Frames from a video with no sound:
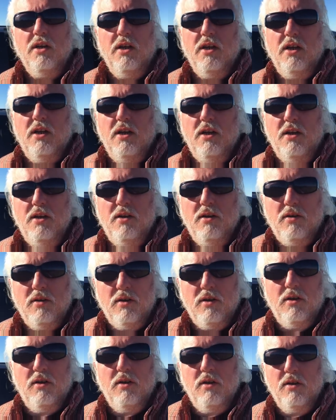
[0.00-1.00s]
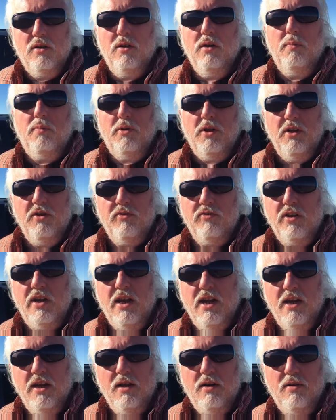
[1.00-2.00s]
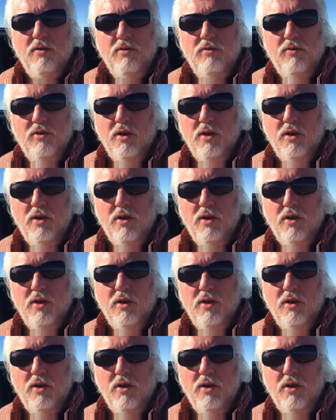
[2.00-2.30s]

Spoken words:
and a good place to hang out and